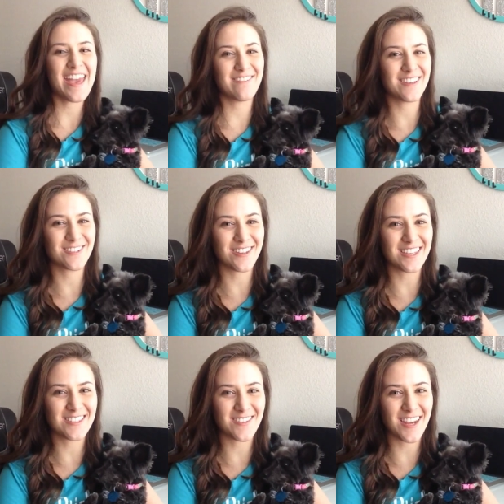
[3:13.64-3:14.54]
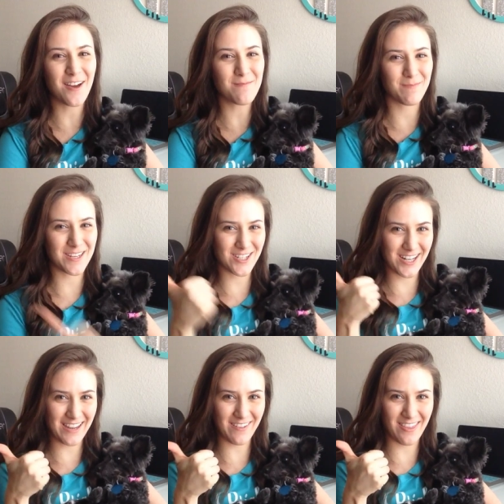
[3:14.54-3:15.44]
If you enjoyed this video, be sure to
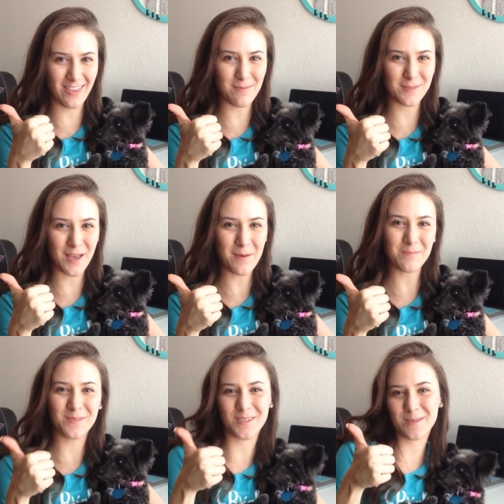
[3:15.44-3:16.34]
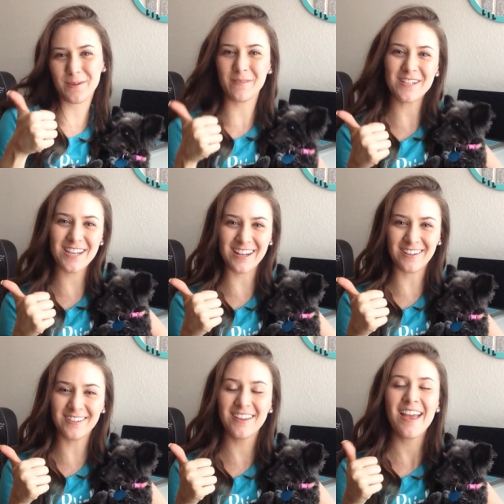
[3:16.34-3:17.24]
give it a thumbs up to support my
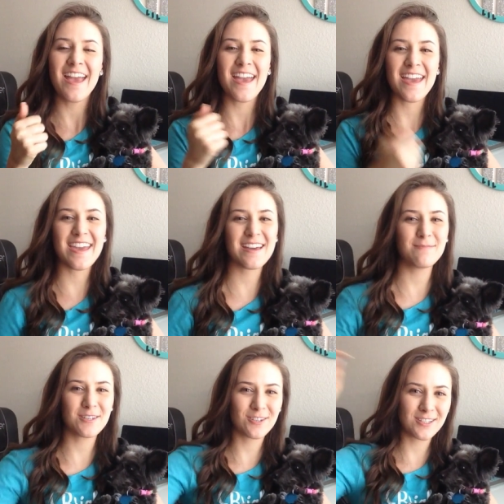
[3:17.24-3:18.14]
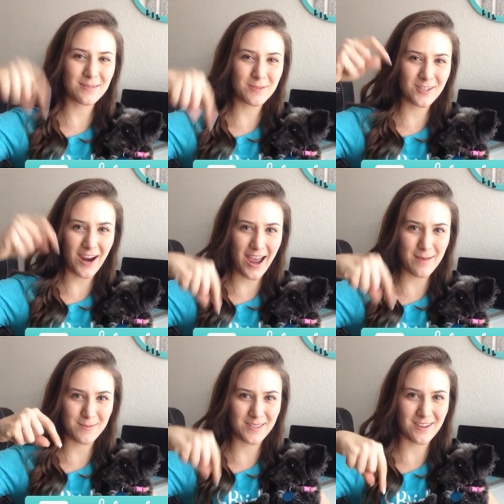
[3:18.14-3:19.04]
channel and be sure to
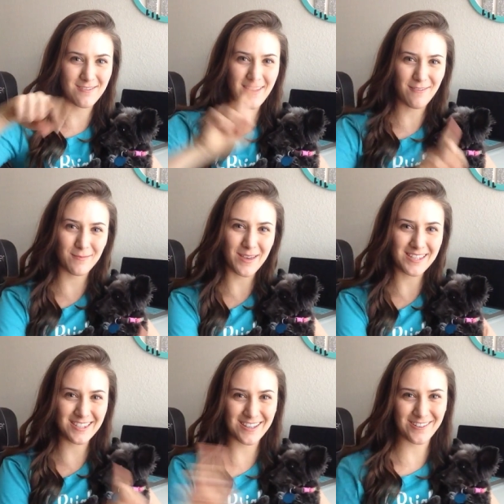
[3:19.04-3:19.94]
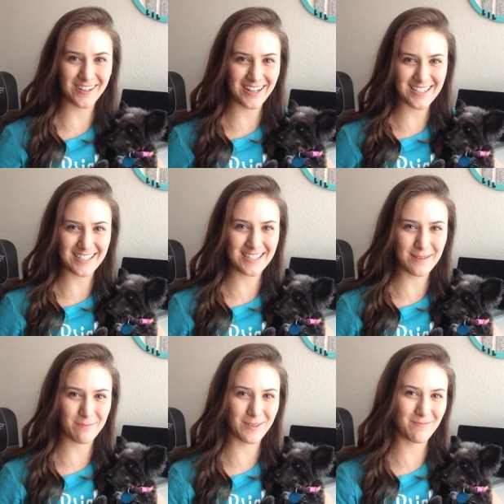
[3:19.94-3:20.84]
subscribe so you never miss an organizing
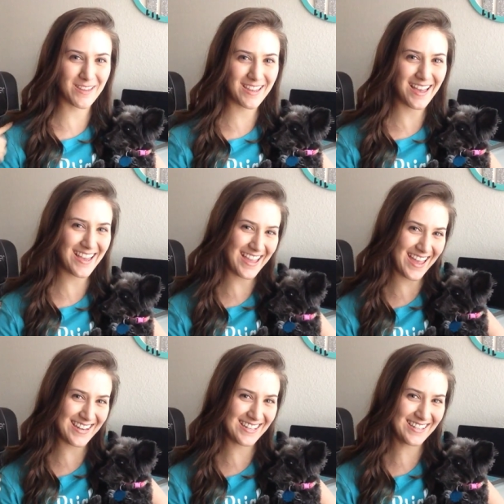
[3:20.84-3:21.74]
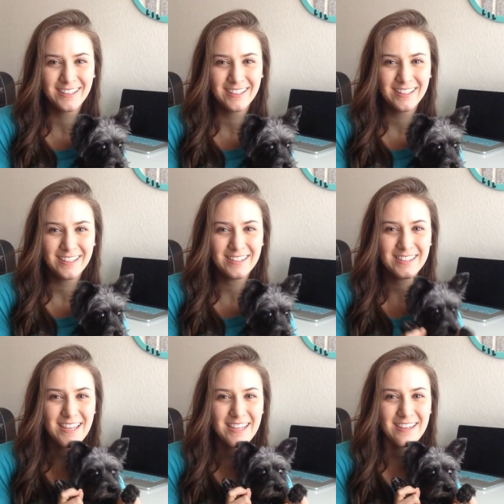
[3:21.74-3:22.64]
tip with me again.
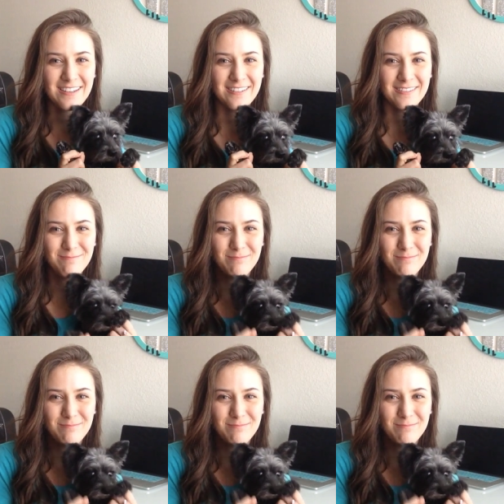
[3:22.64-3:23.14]
Thank you!